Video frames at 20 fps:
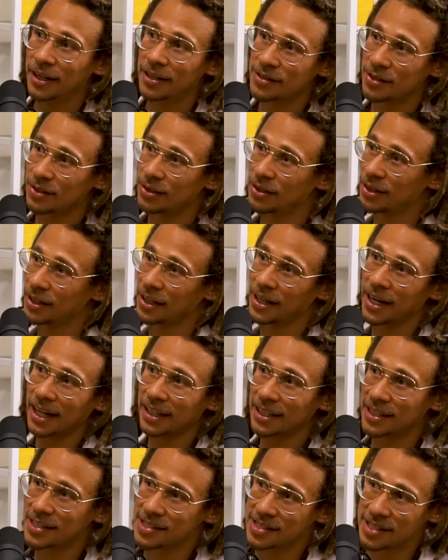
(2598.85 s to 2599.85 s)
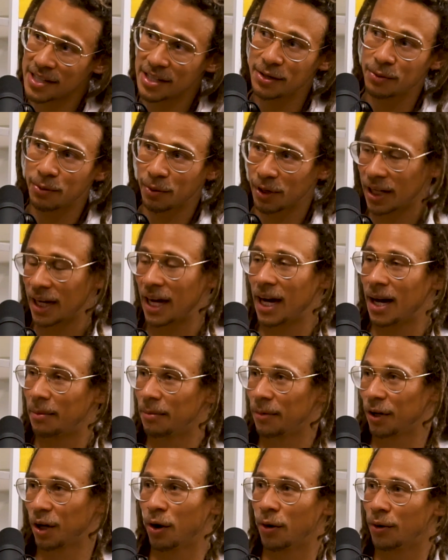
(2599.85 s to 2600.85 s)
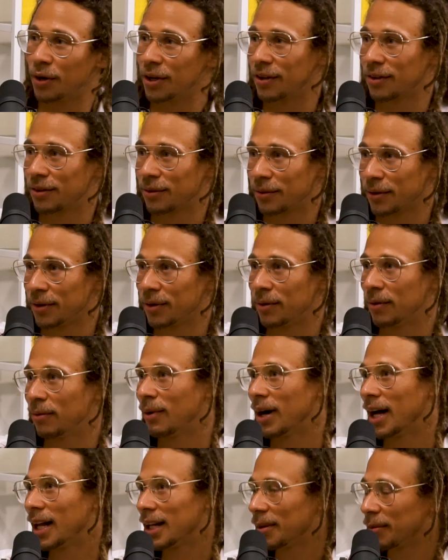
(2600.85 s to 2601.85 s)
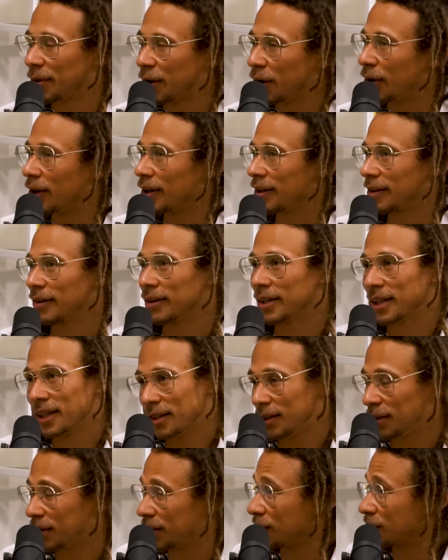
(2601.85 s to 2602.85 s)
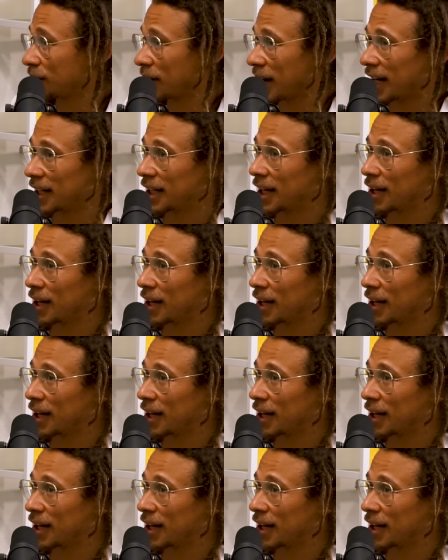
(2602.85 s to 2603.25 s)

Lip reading: so you could kind of see what I'm going through while I'm going through it, and you could try it